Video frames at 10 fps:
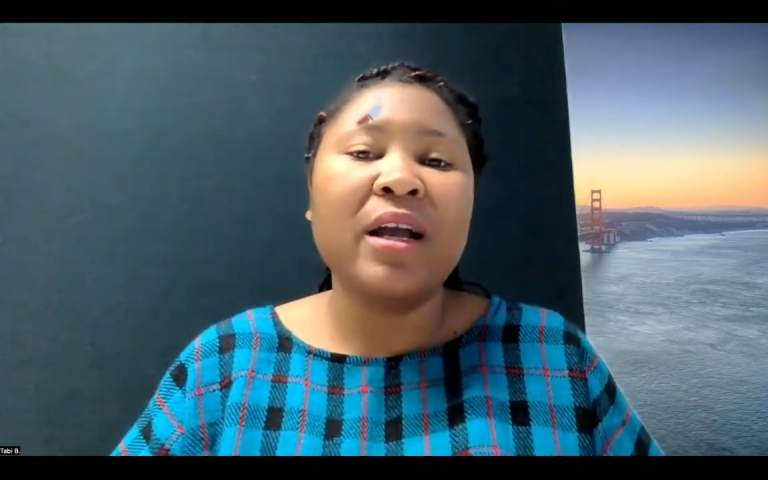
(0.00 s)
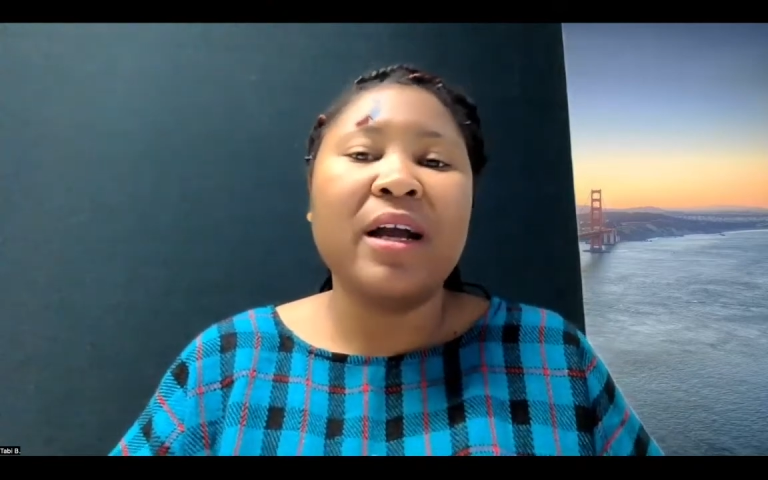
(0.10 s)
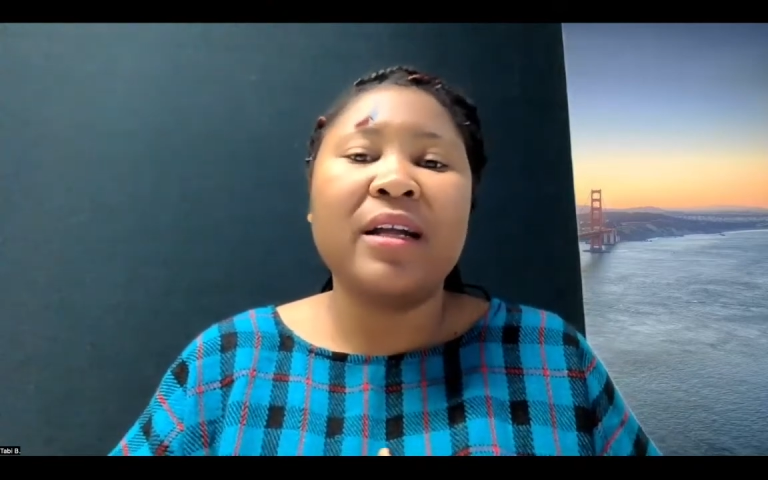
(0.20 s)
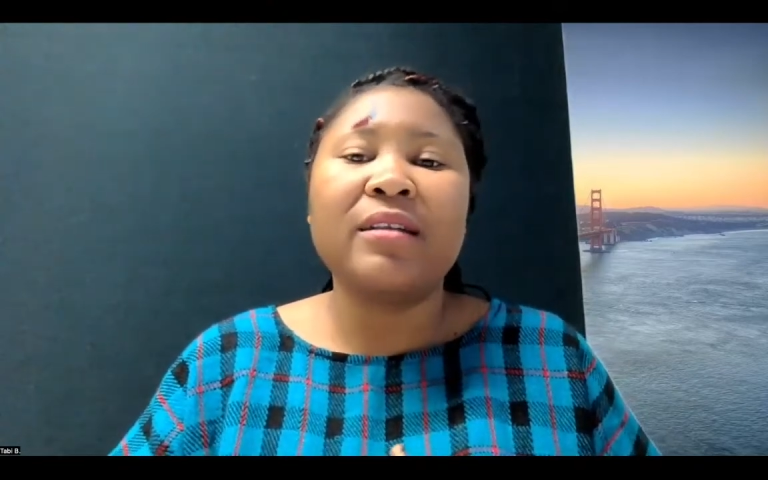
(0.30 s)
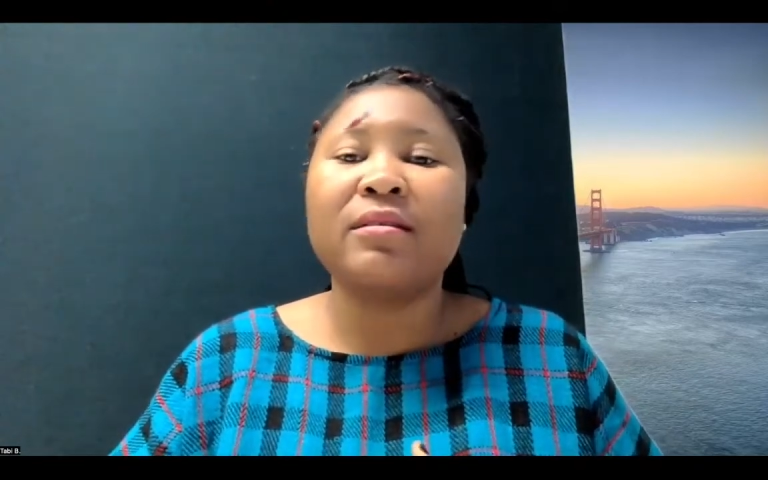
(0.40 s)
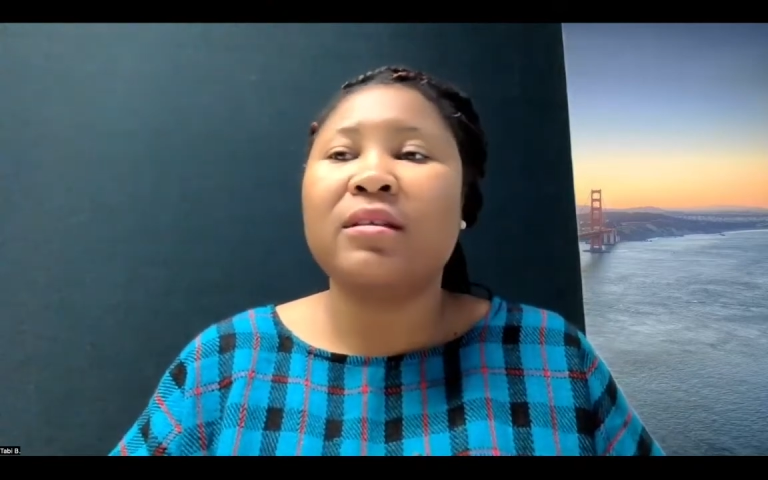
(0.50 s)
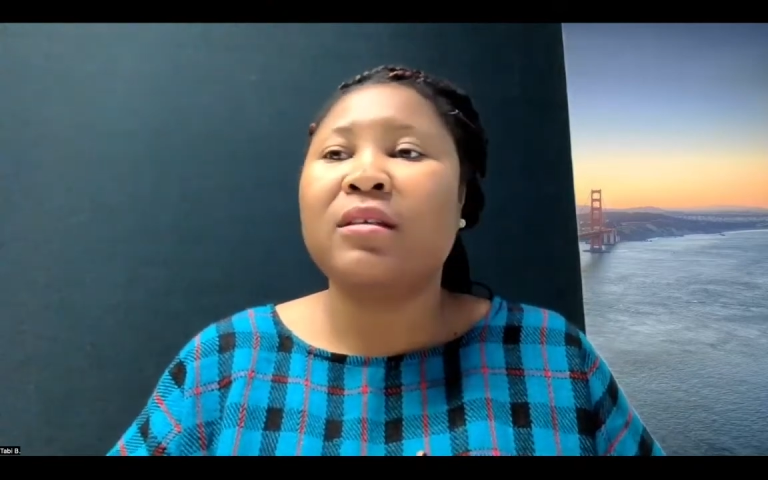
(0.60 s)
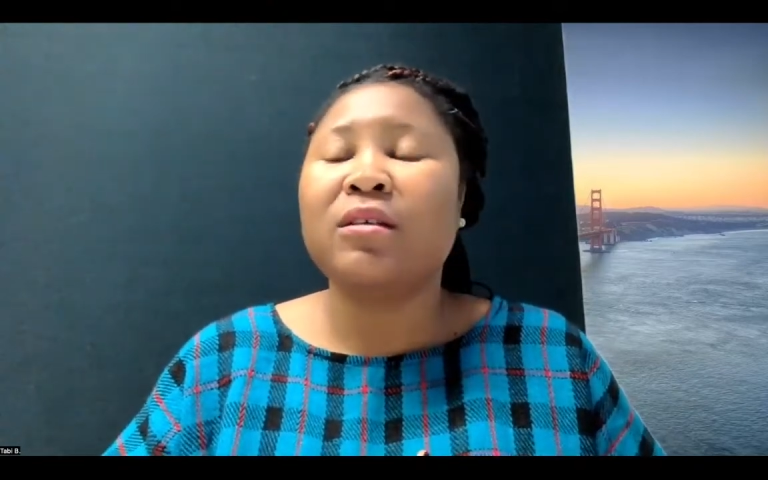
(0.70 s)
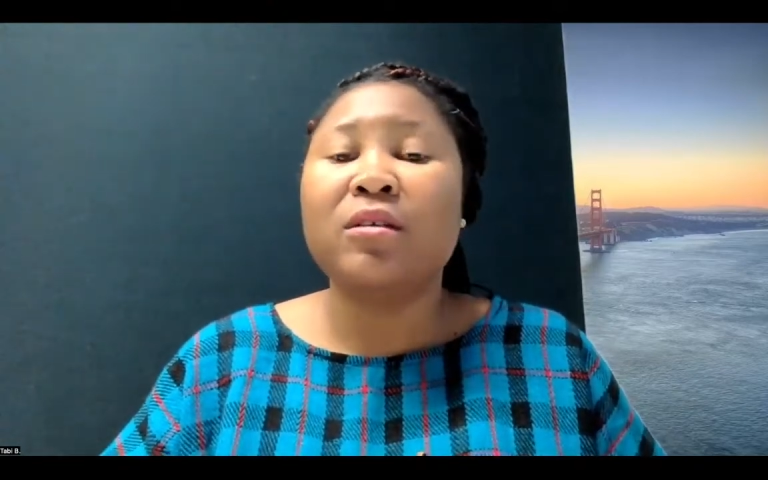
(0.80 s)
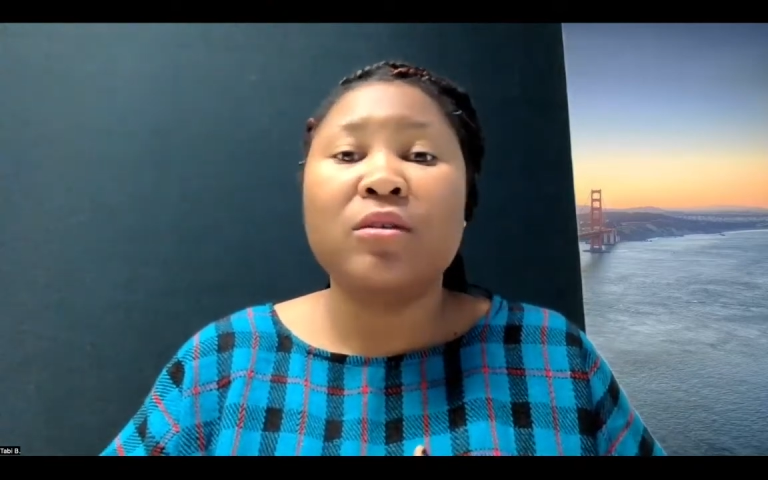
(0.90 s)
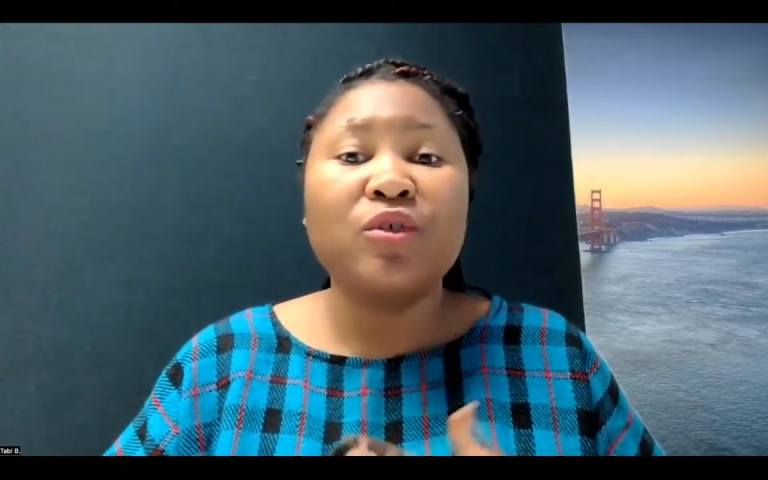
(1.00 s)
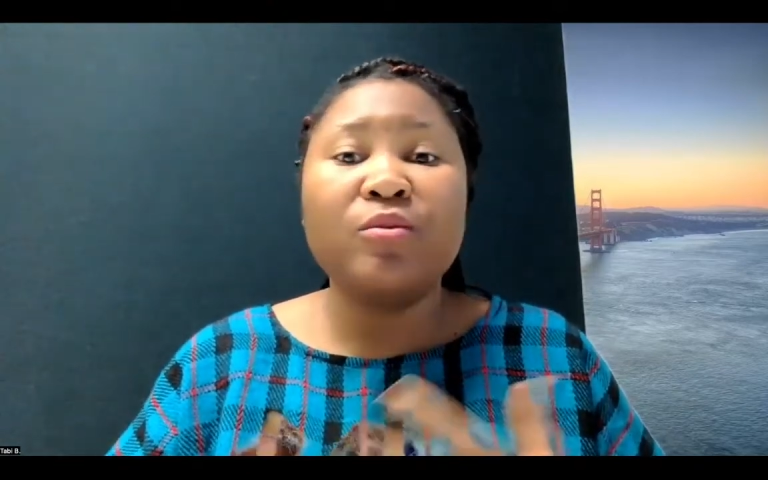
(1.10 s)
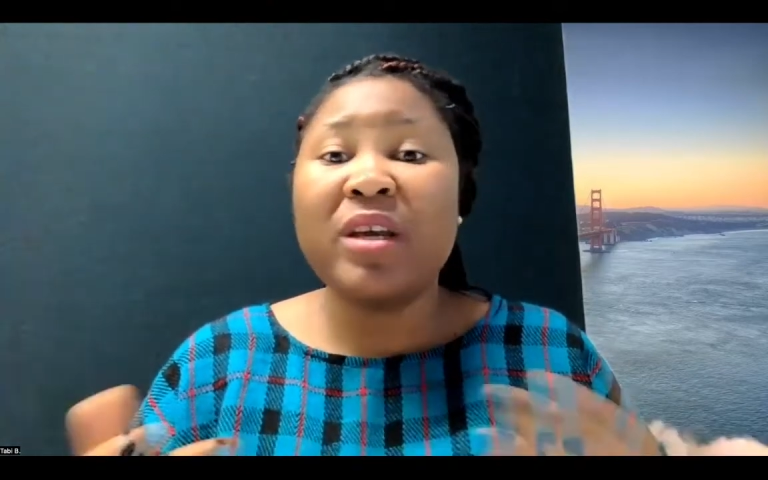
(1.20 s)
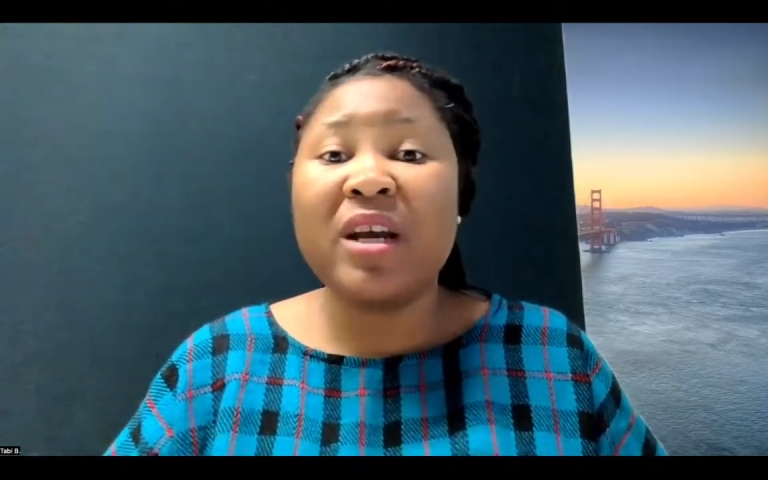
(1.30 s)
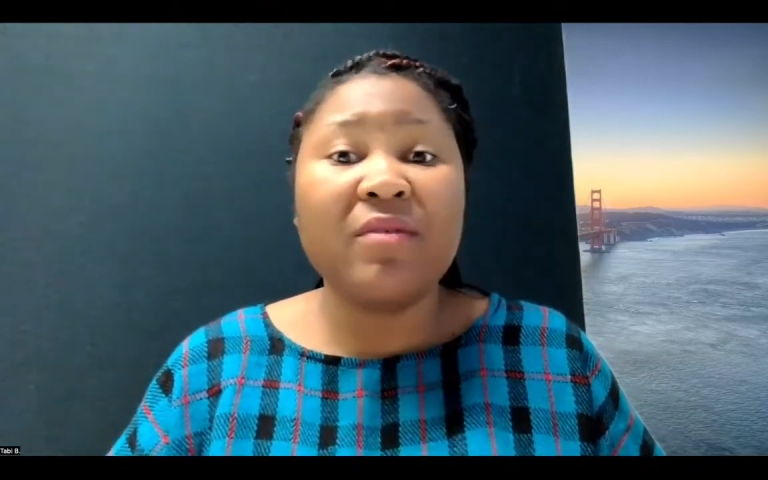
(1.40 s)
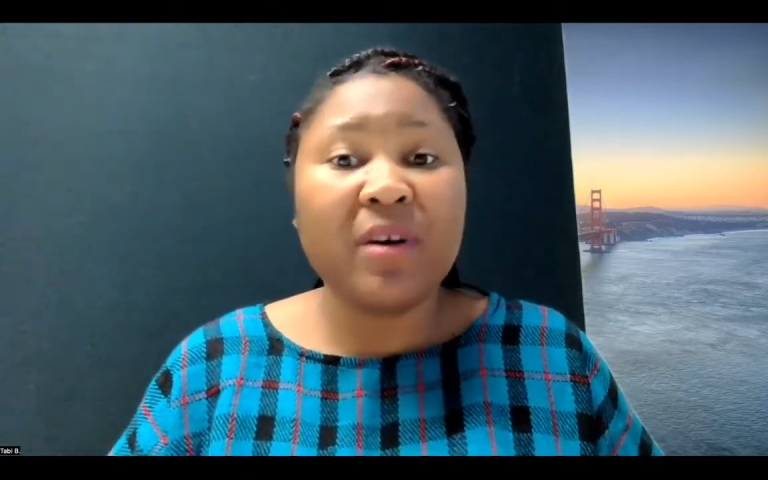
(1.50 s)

And you may have